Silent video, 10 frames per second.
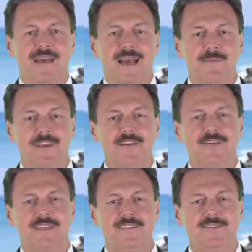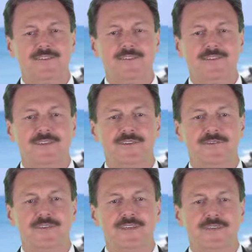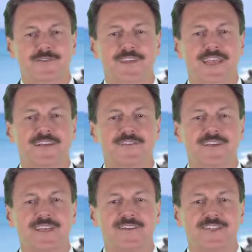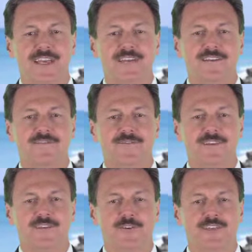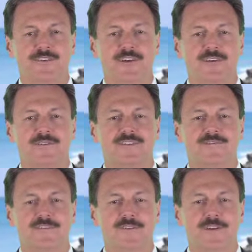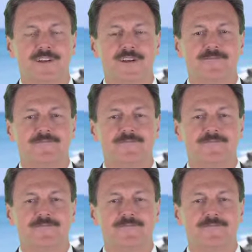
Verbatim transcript: I'm here to introduce you to the Elder Care Channel for the Treasure Coast of Florida.